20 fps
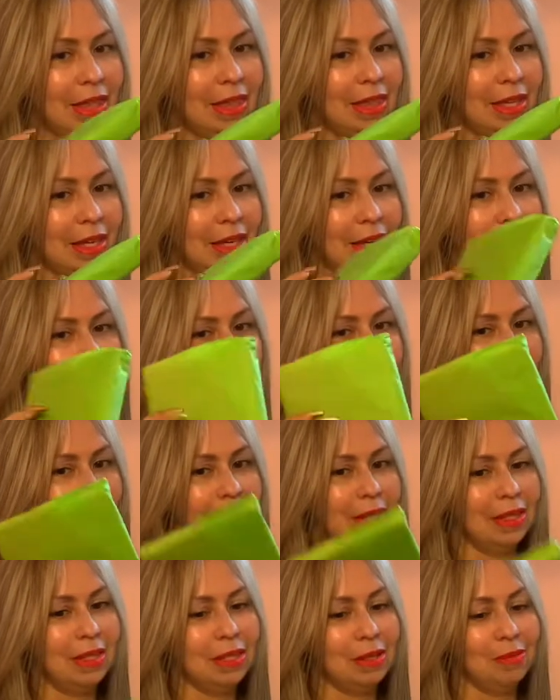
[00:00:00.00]
think
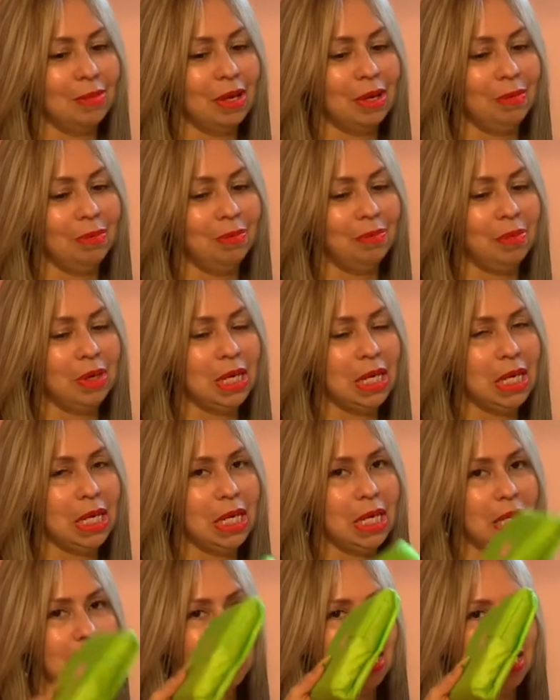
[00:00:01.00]
this might be
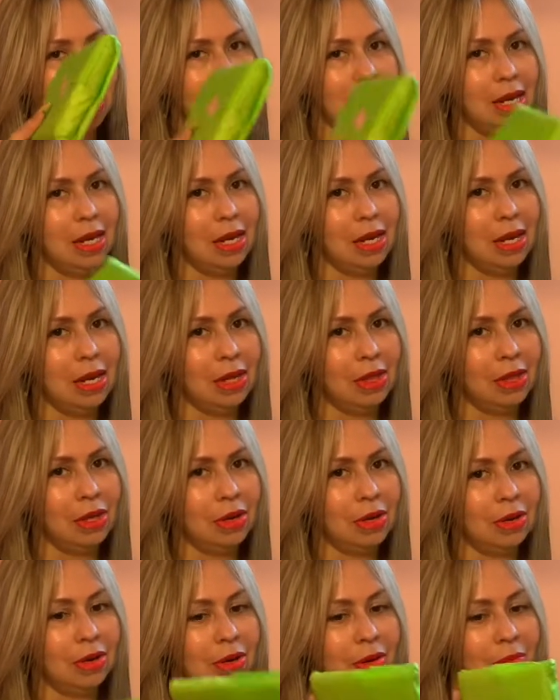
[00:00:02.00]

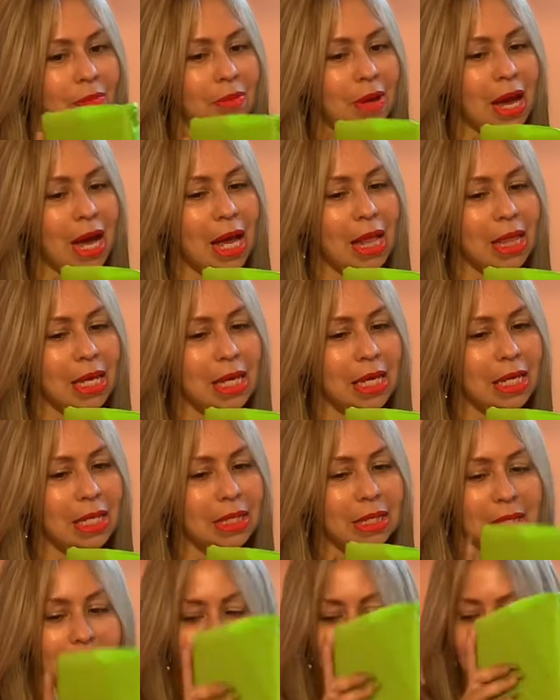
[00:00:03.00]
another palette.
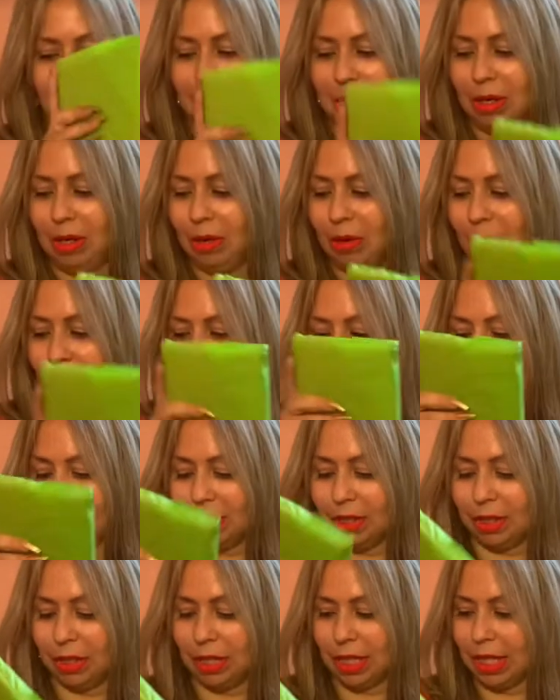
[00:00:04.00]
We'll have to
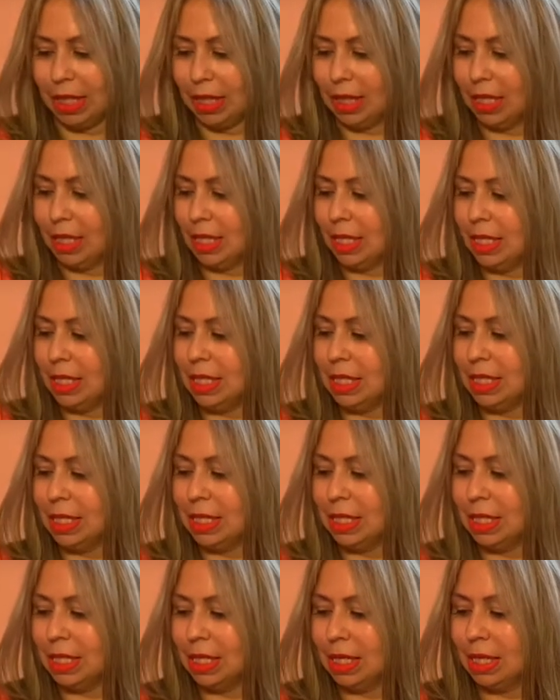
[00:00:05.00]
look at this.
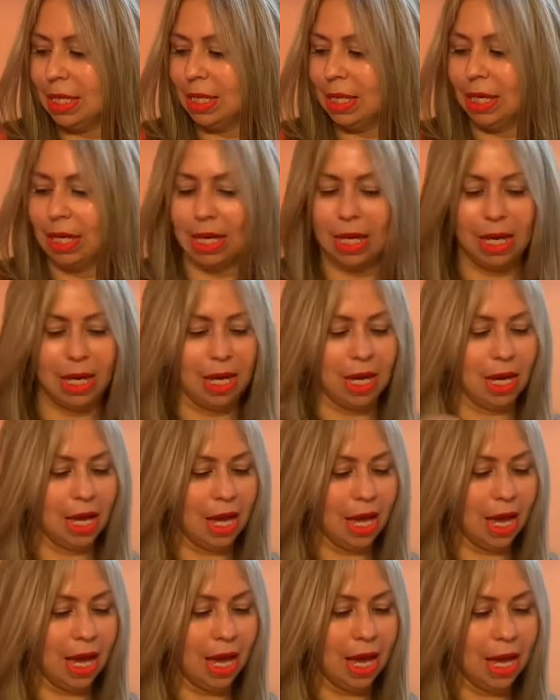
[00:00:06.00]

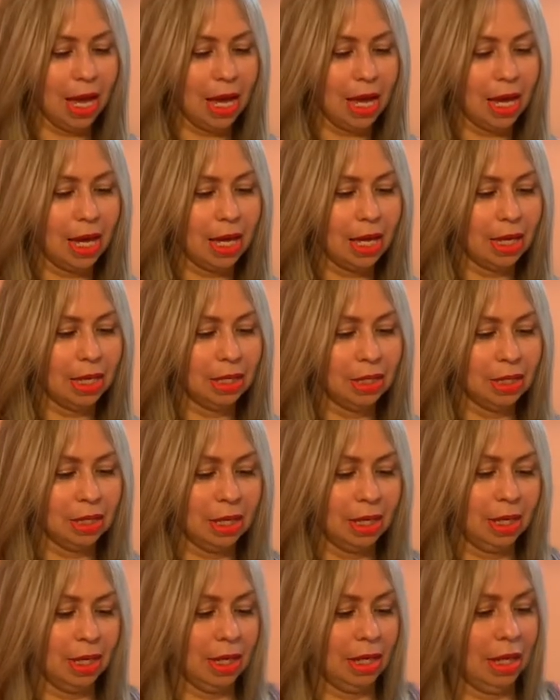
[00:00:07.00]
And
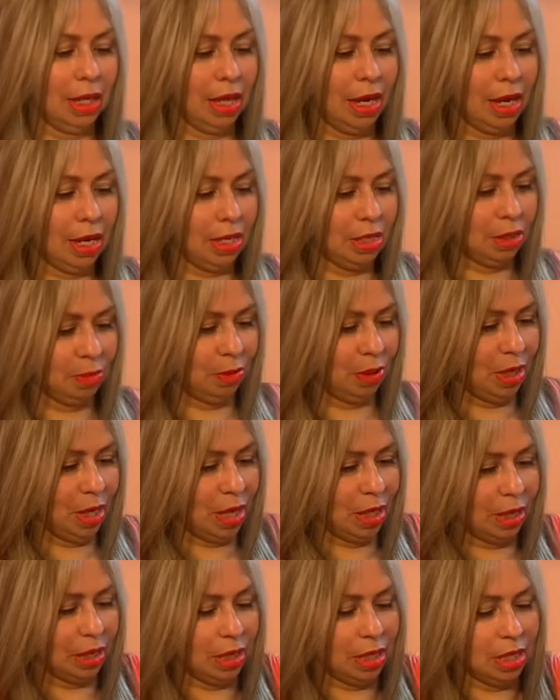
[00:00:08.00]
last but
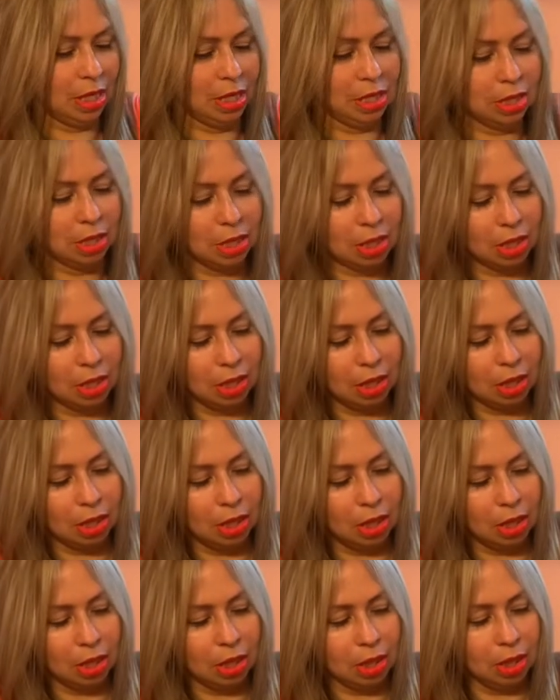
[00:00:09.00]
not least,
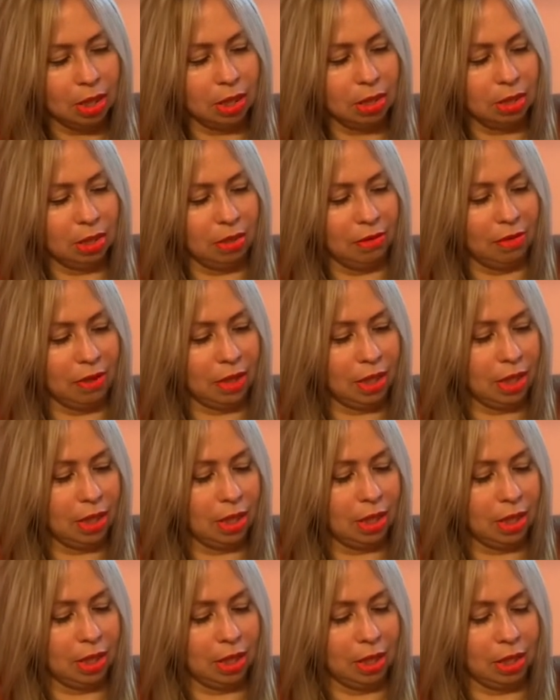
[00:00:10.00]
let's see if I can
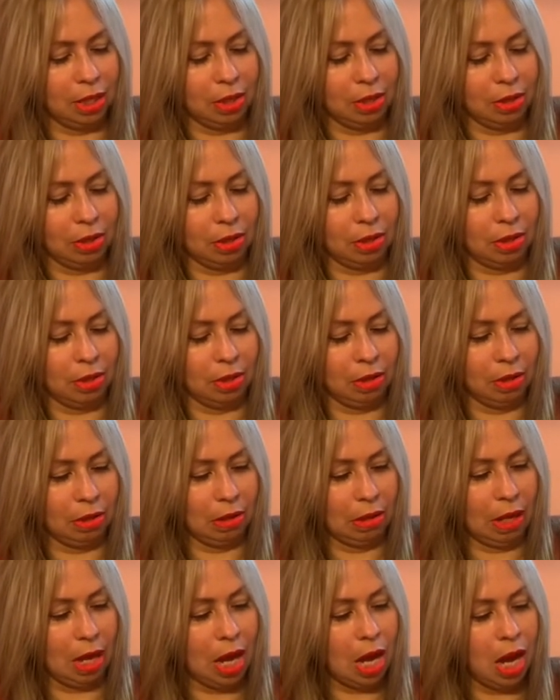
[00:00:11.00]
get in here.
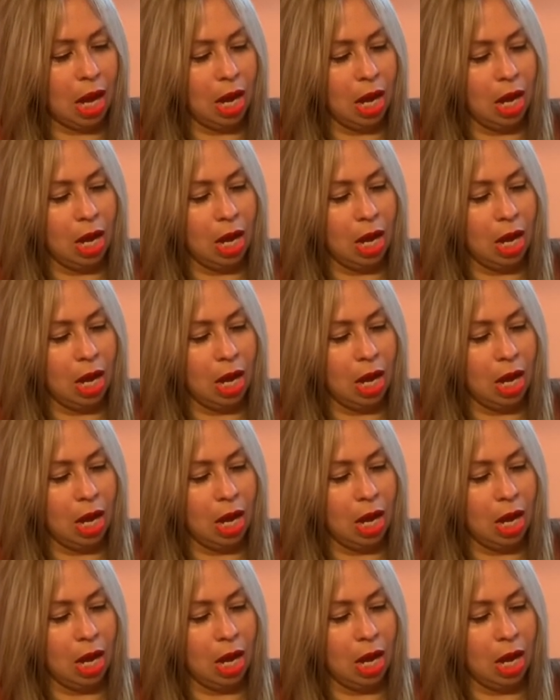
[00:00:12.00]
Oh,